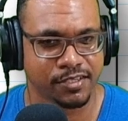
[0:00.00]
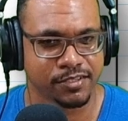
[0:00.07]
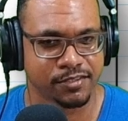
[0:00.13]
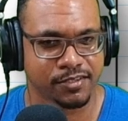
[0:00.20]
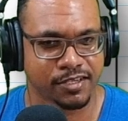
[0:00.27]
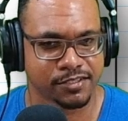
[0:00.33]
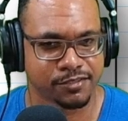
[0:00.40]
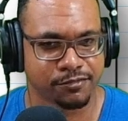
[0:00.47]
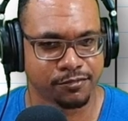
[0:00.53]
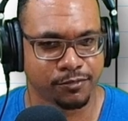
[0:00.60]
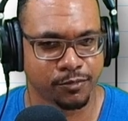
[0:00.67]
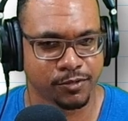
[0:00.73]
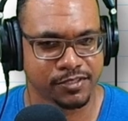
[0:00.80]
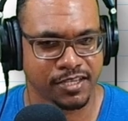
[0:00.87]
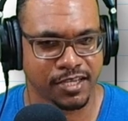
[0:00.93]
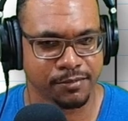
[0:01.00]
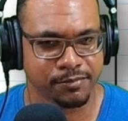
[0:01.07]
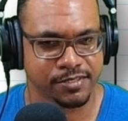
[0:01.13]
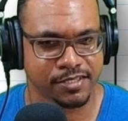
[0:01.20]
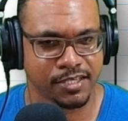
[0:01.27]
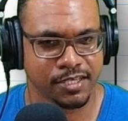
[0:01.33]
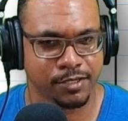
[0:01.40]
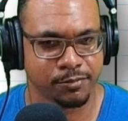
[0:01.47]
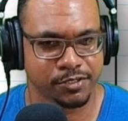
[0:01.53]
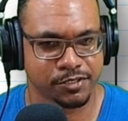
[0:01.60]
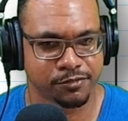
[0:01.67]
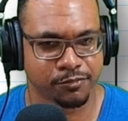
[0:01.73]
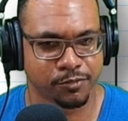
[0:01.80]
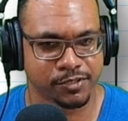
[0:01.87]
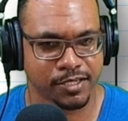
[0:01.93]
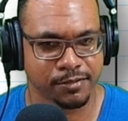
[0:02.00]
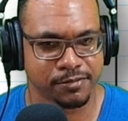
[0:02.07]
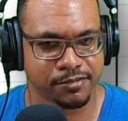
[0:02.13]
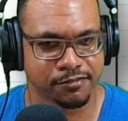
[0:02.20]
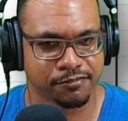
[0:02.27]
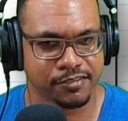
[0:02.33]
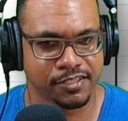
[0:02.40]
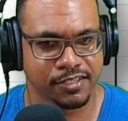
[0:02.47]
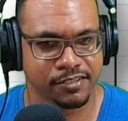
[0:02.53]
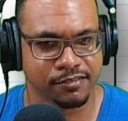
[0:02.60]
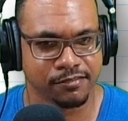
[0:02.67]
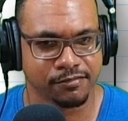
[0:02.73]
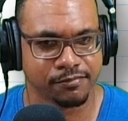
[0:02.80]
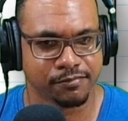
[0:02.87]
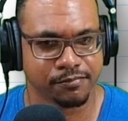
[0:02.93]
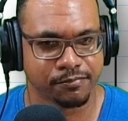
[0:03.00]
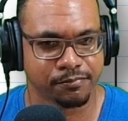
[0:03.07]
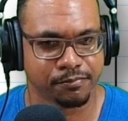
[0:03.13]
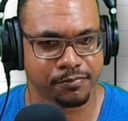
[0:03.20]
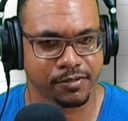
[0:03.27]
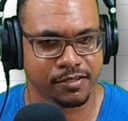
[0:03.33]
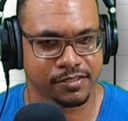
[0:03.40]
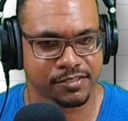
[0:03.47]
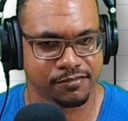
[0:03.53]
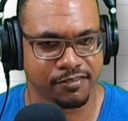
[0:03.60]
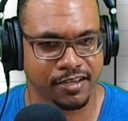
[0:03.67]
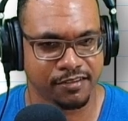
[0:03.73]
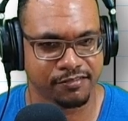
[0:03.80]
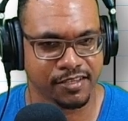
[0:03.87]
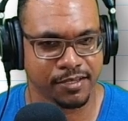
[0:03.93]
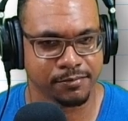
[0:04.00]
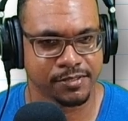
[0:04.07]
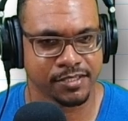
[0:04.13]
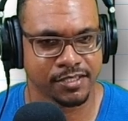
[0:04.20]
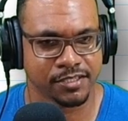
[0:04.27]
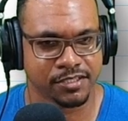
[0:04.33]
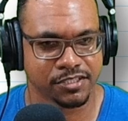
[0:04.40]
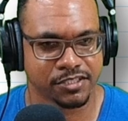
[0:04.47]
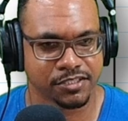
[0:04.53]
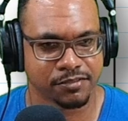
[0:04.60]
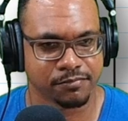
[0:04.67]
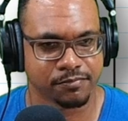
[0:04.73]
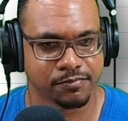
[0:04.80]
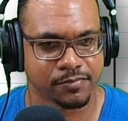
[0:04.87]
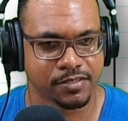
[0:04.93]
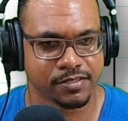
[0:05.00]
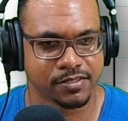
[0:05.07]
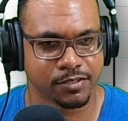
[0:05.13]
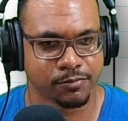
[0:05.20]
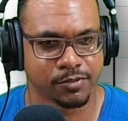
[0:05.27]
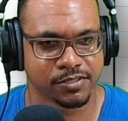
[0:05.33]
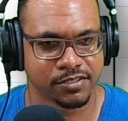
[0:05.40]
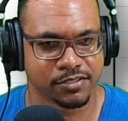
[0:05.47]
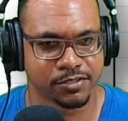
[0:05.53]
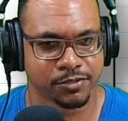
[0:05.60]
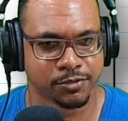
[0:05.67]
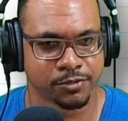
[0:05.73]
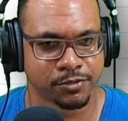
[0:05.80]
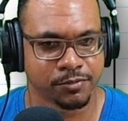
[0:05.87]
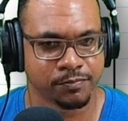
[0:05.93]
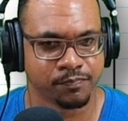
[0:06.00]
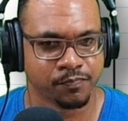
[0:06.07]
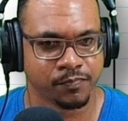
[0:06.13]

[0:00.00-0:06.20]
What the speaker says: So that's 4 times k, which is 4 times 15, plus 5 times h is equal to 0.